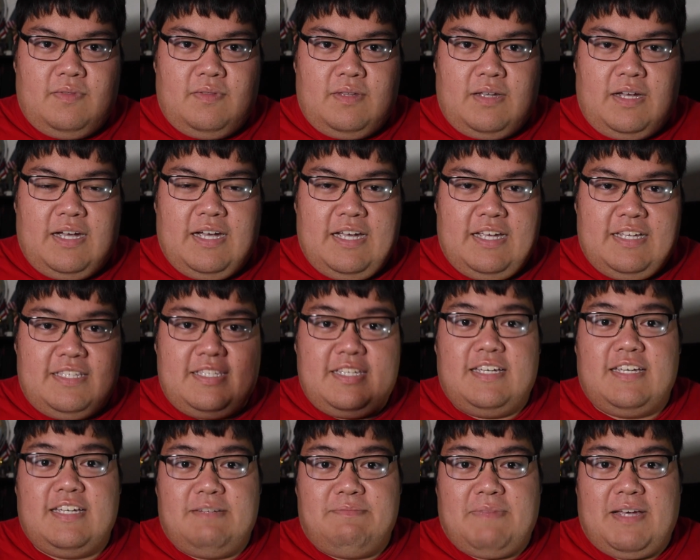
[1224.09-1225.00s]
I
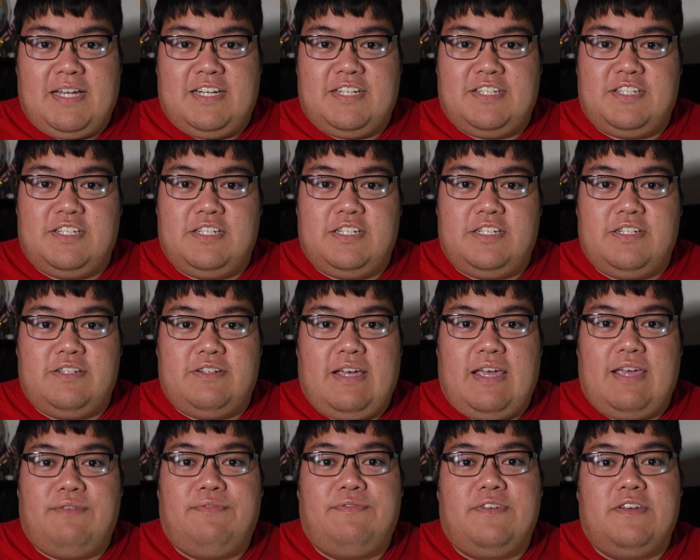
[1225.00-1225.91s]
did manage to do
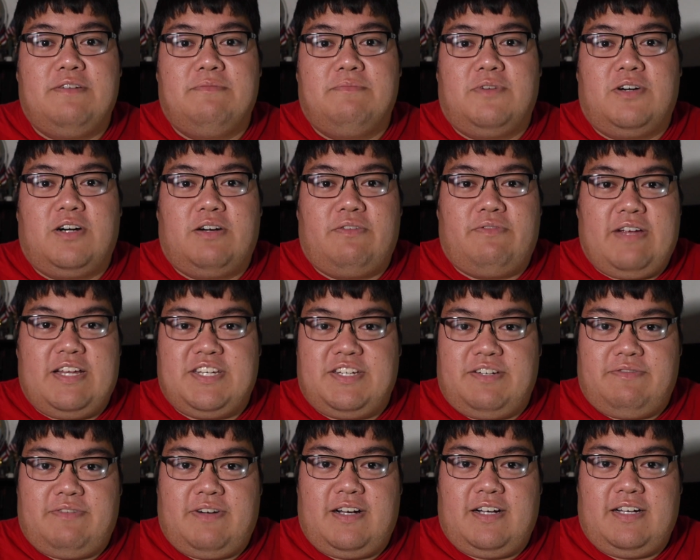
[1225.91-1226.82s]
a few more
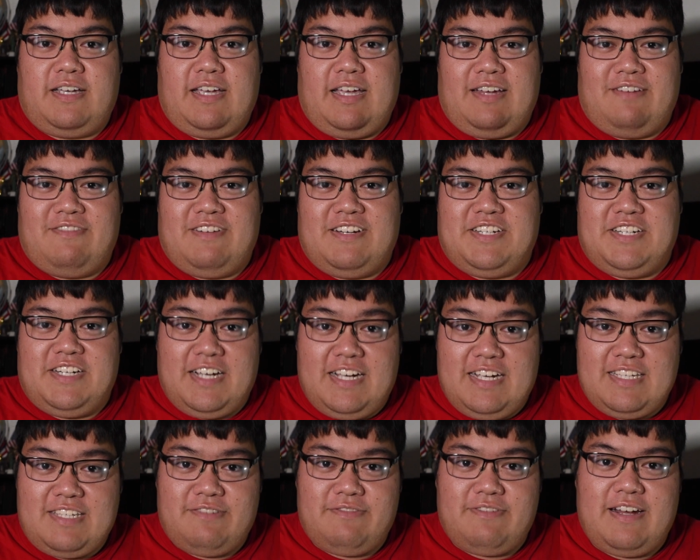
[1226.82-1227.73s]
Regirock and
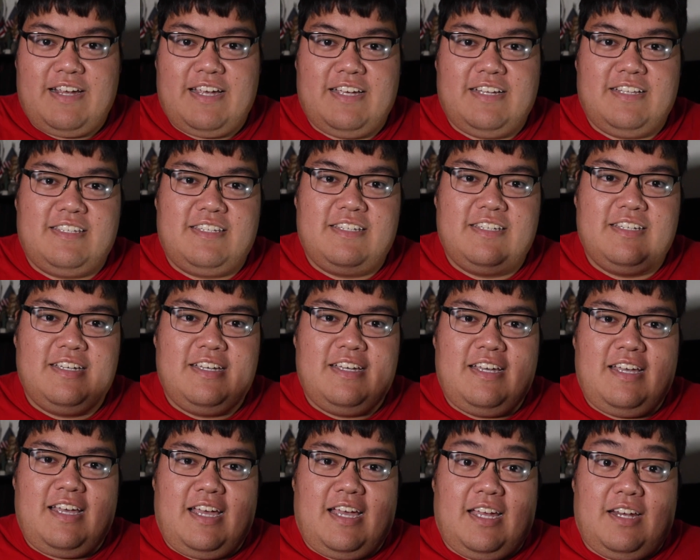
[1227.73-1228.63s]
Regice raids,
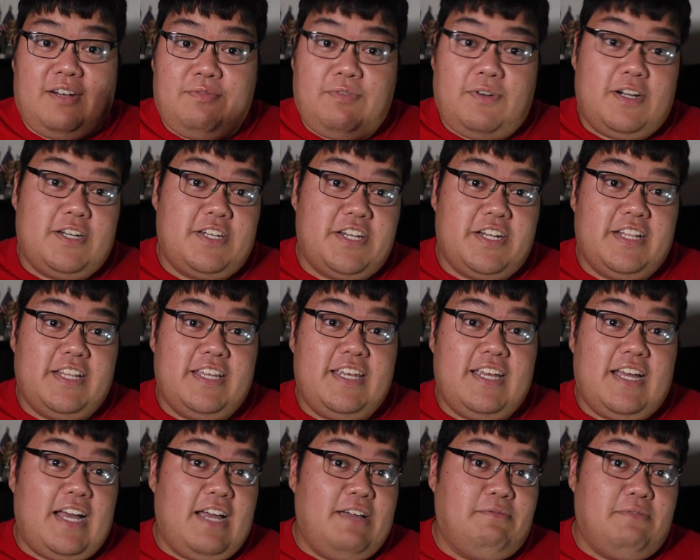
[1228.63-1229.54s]
and
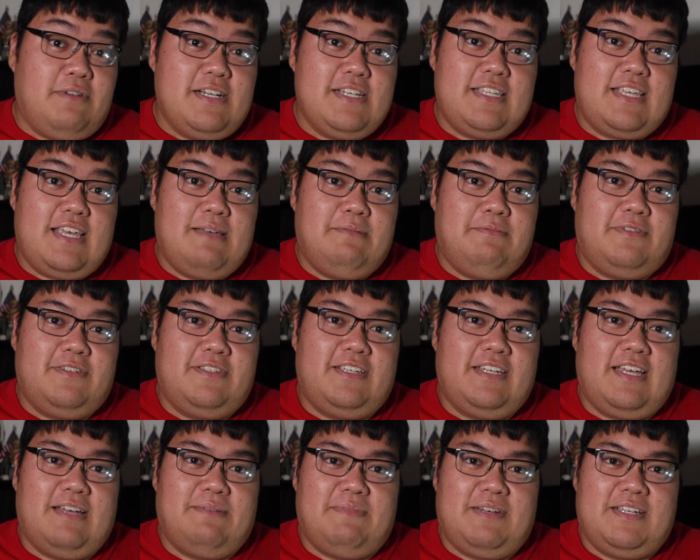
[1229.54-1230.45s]
fortunately I was able
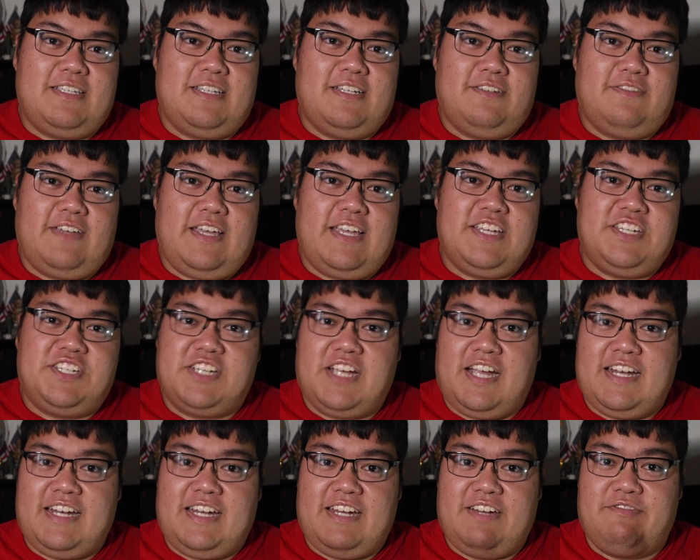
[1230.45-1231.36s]
to get myself a
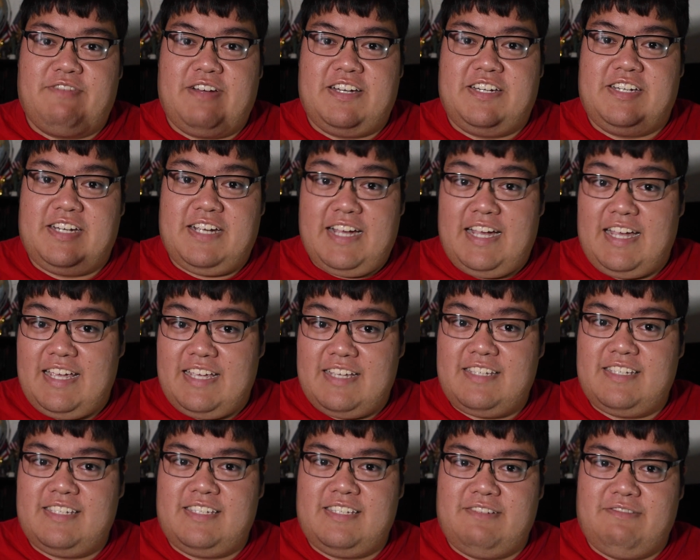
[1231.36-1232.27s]
shiny
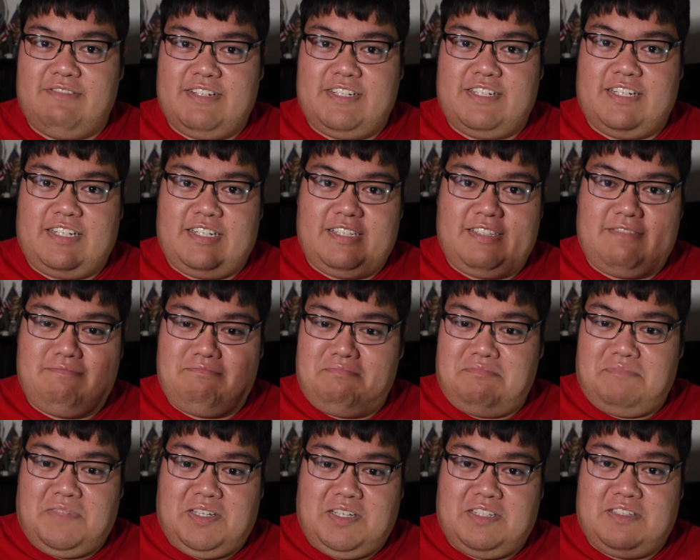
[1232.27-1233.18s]
Regice, which I
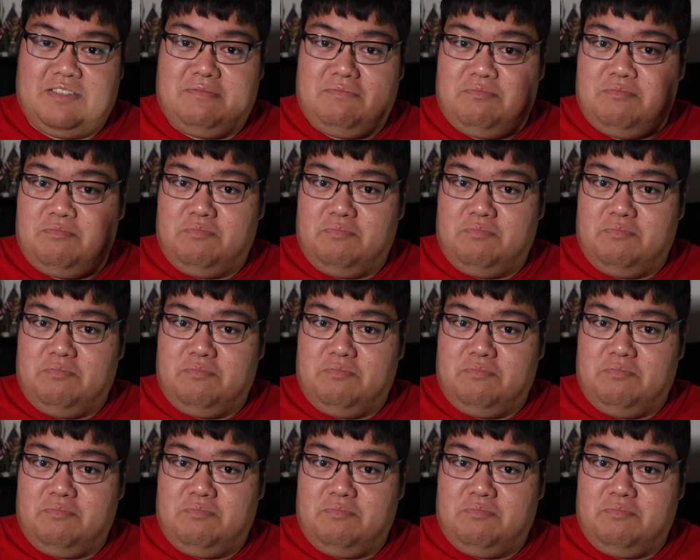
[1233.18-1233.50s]
think is